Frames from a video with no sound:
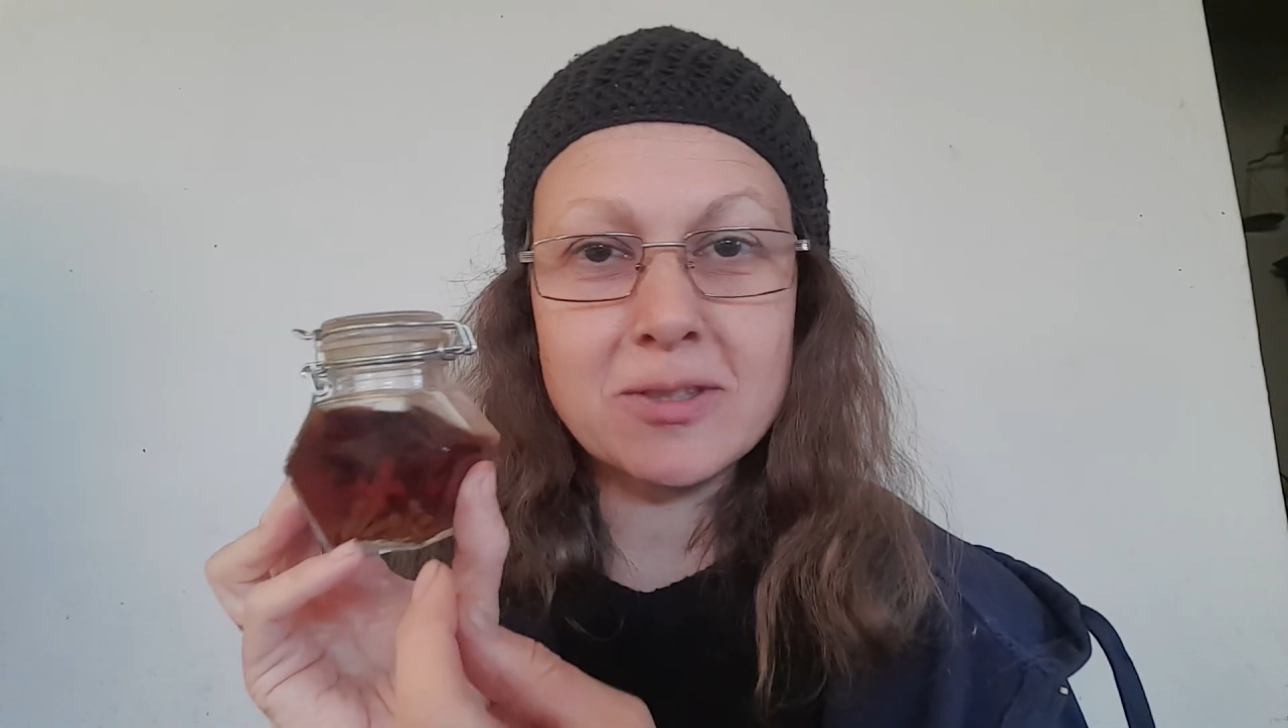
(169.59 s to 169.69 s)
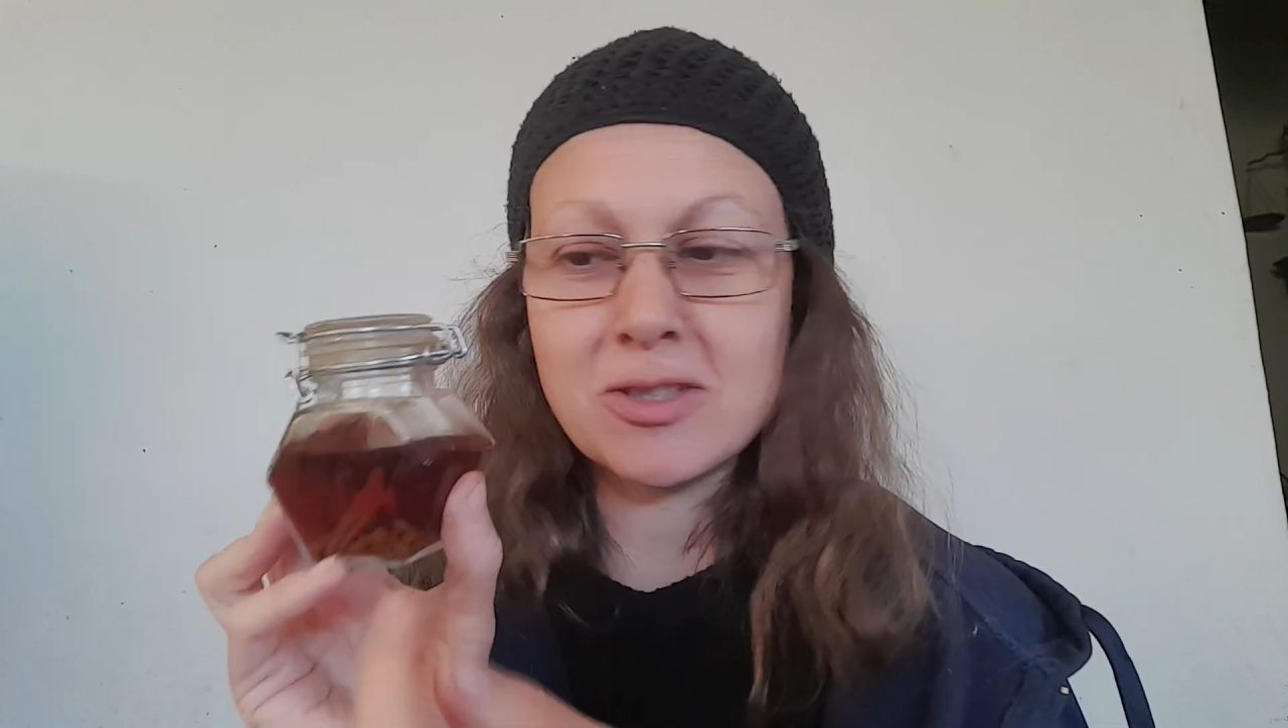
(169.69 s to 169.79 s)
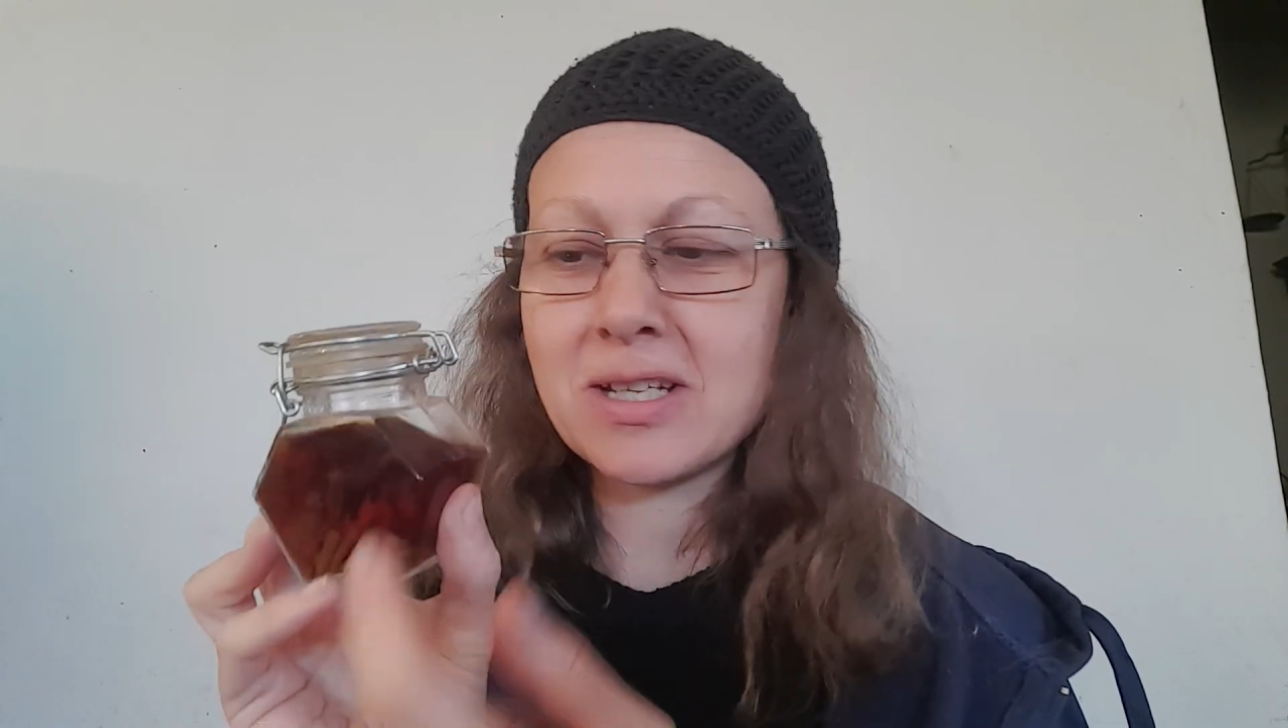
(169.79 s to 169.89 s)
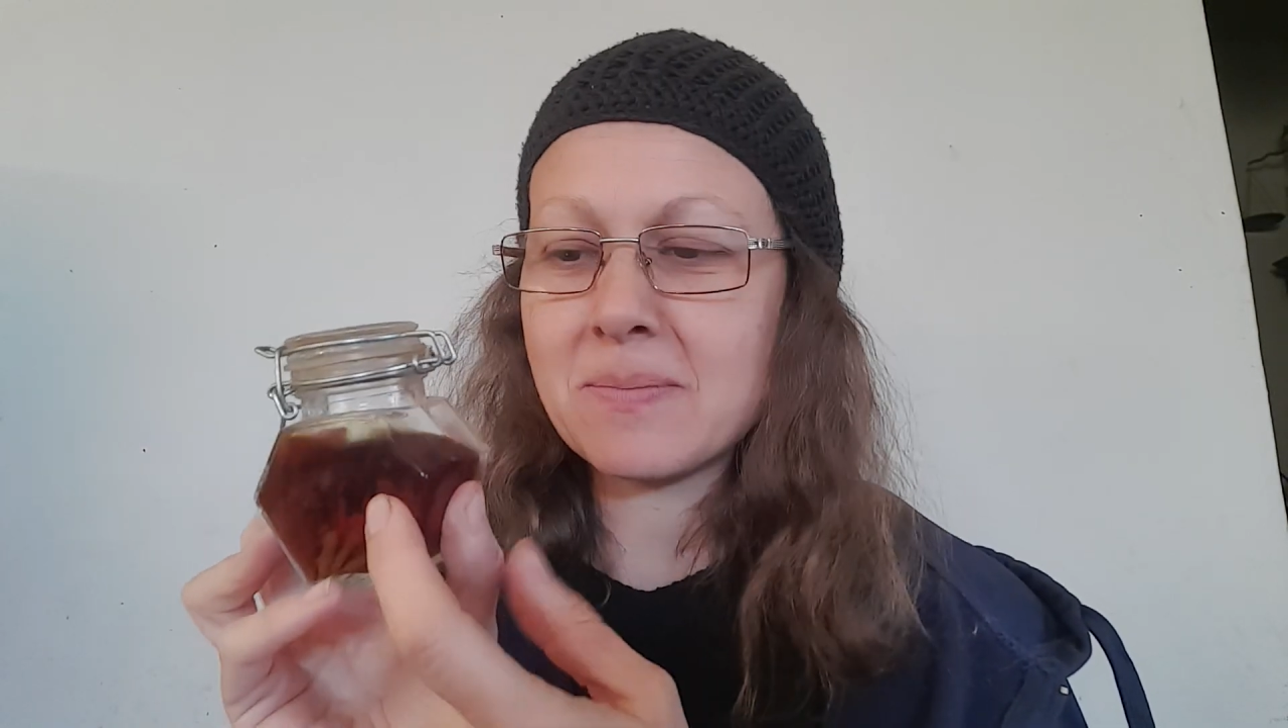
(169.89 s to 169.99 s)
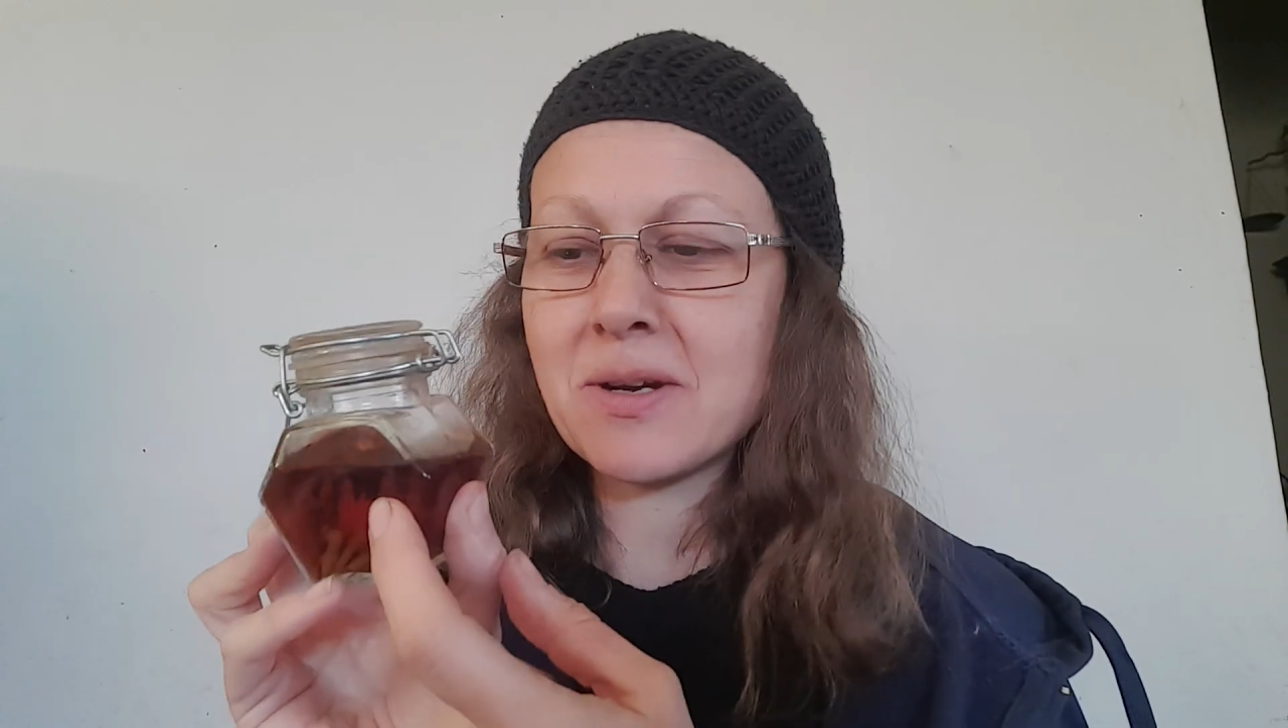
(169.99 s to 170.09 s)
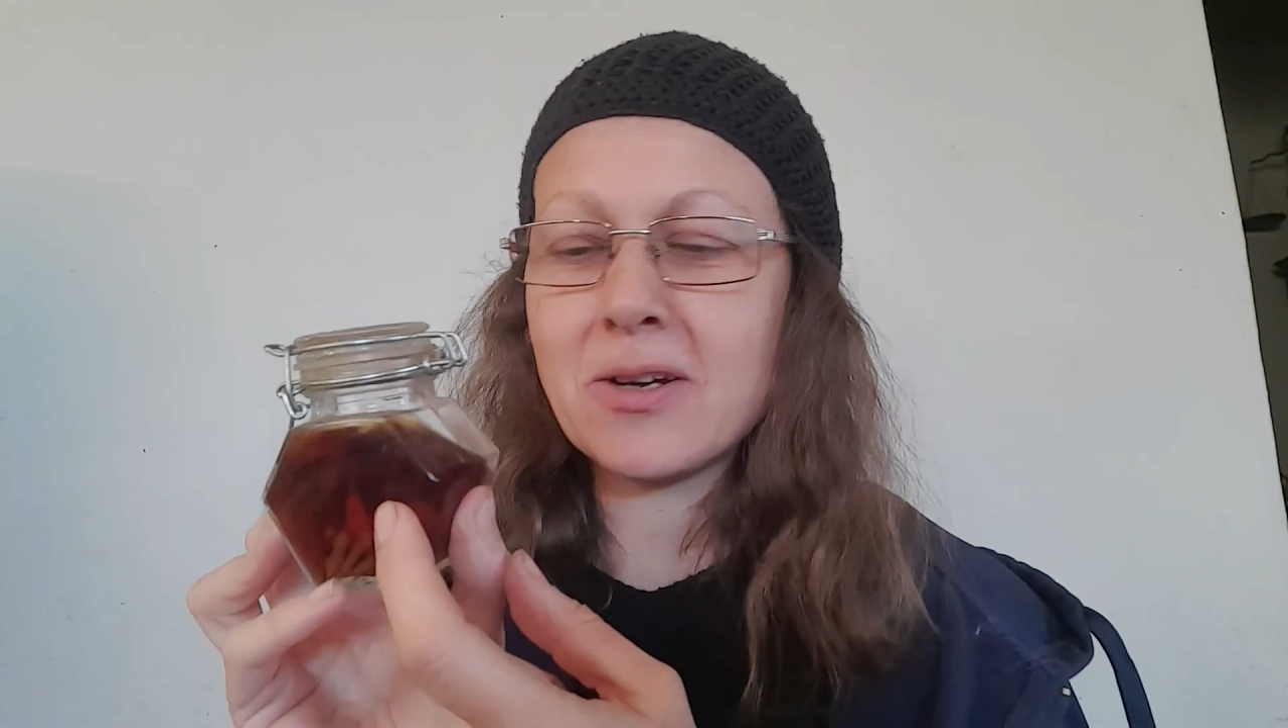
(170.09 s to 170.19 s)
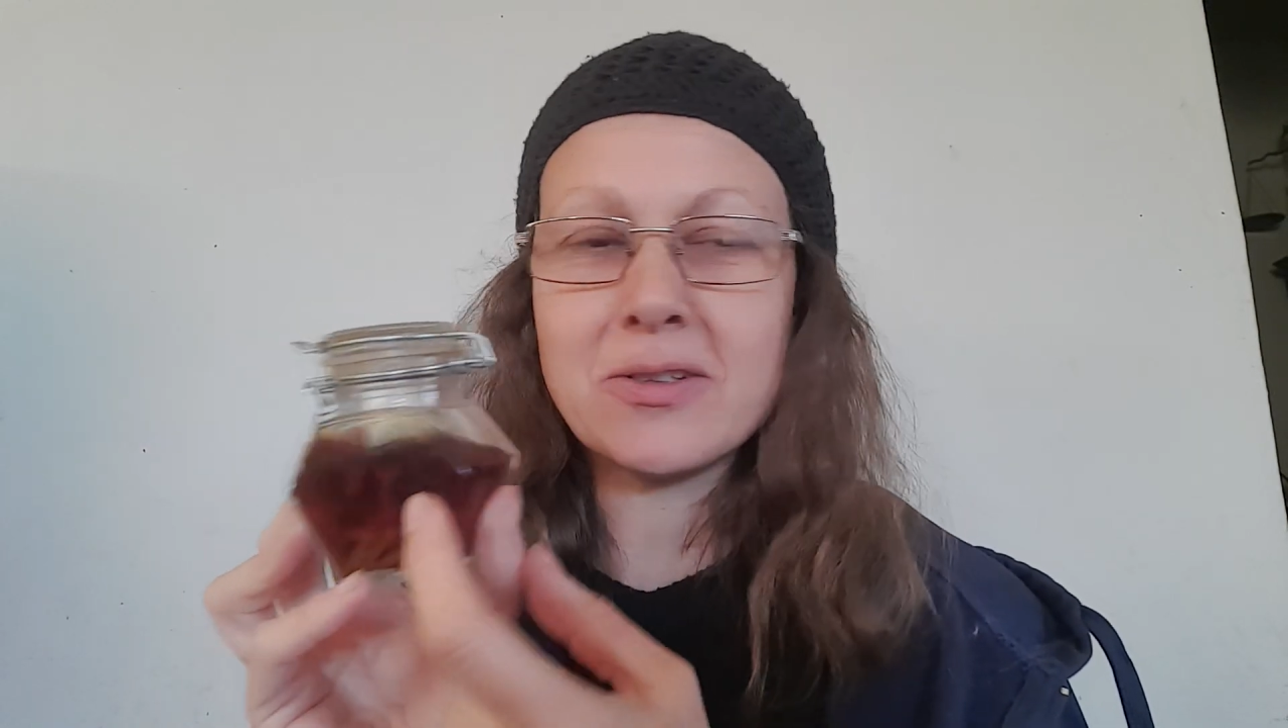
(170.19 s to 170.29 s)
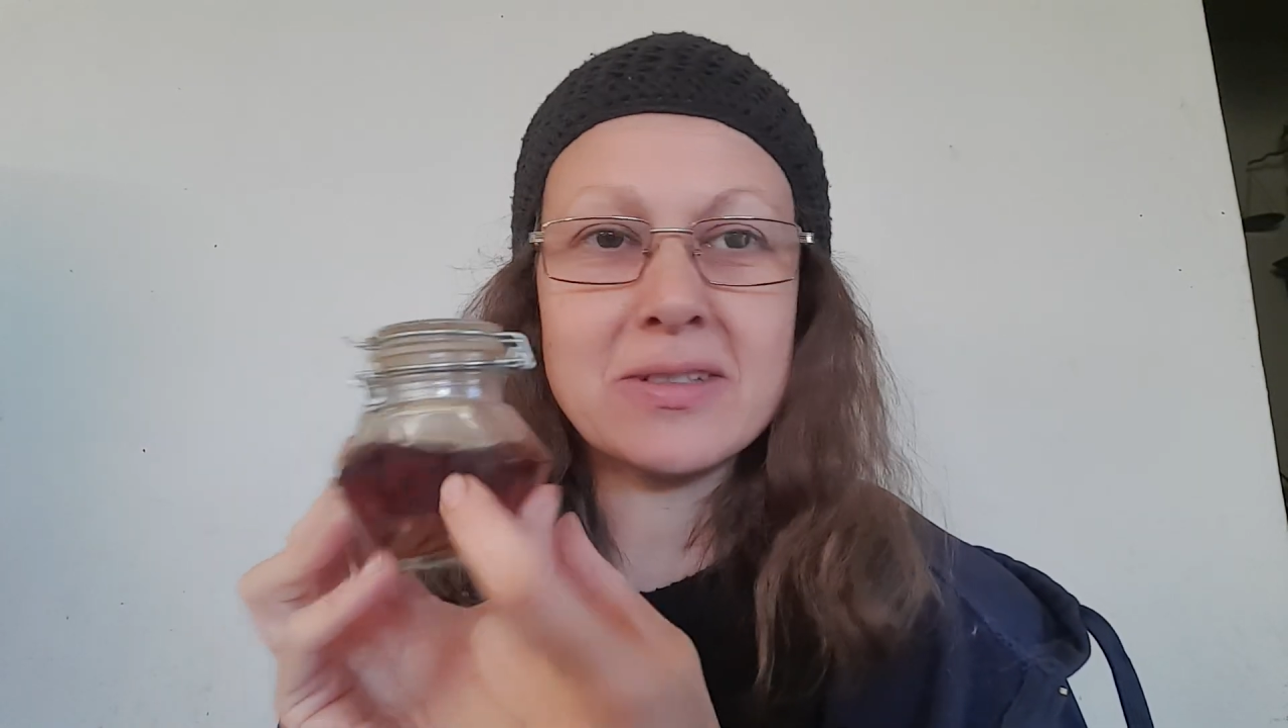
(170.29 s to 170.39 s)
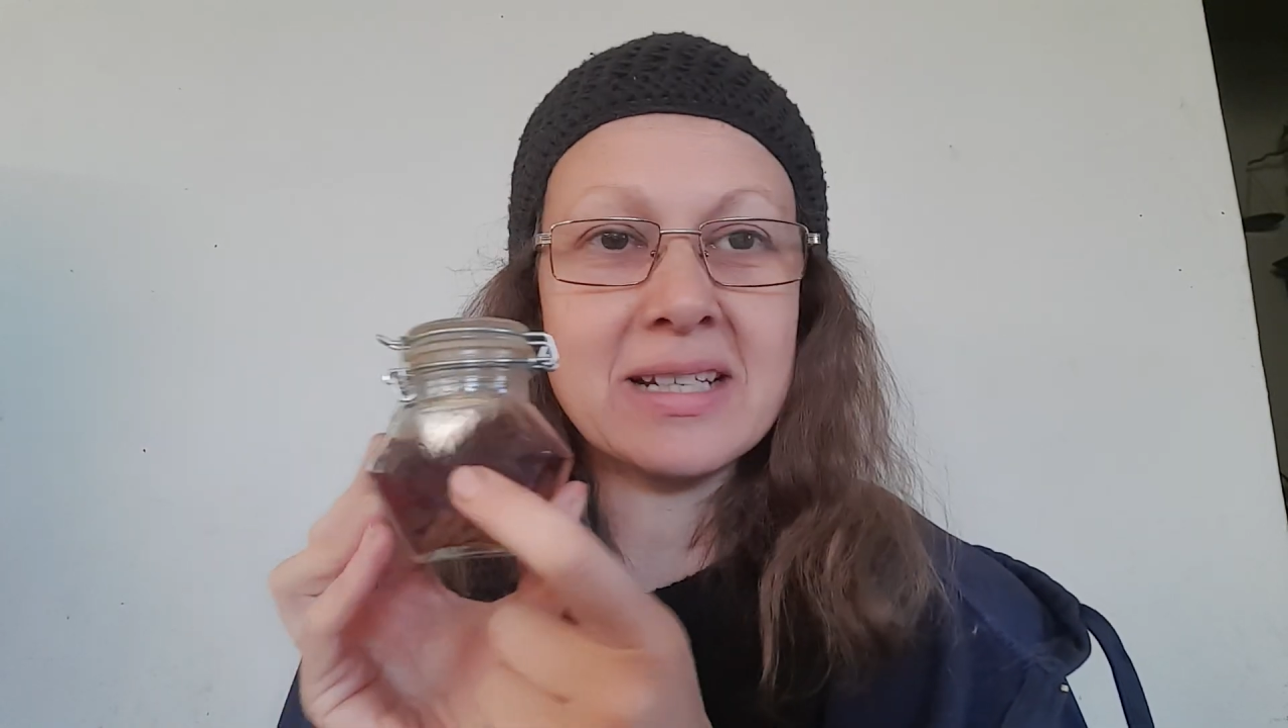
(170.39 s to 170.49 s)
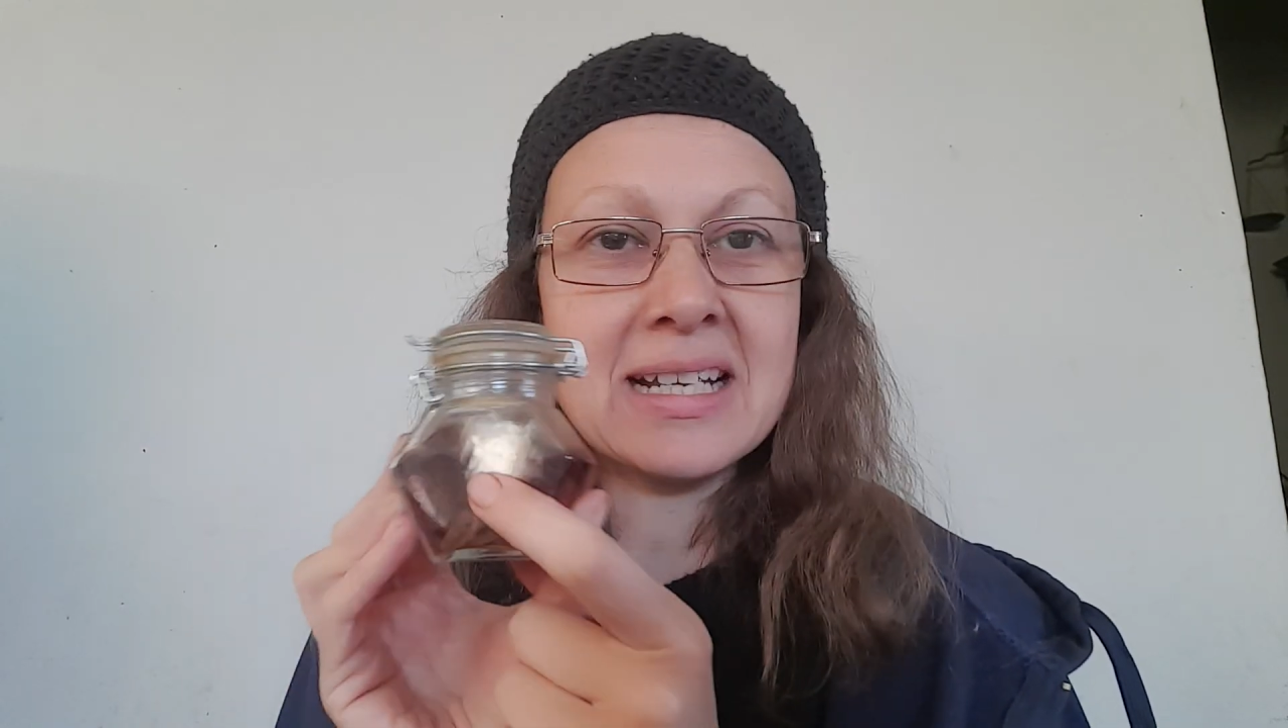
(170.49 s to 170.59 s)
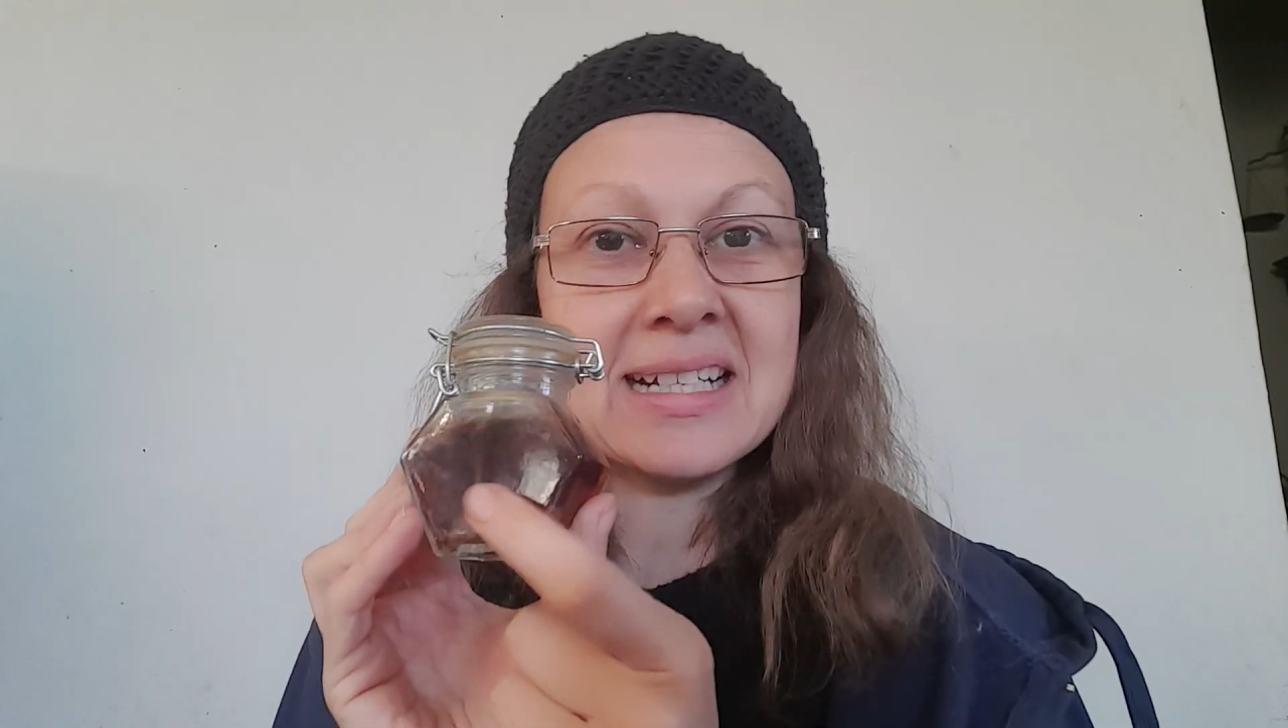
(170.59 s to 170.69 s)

to get my own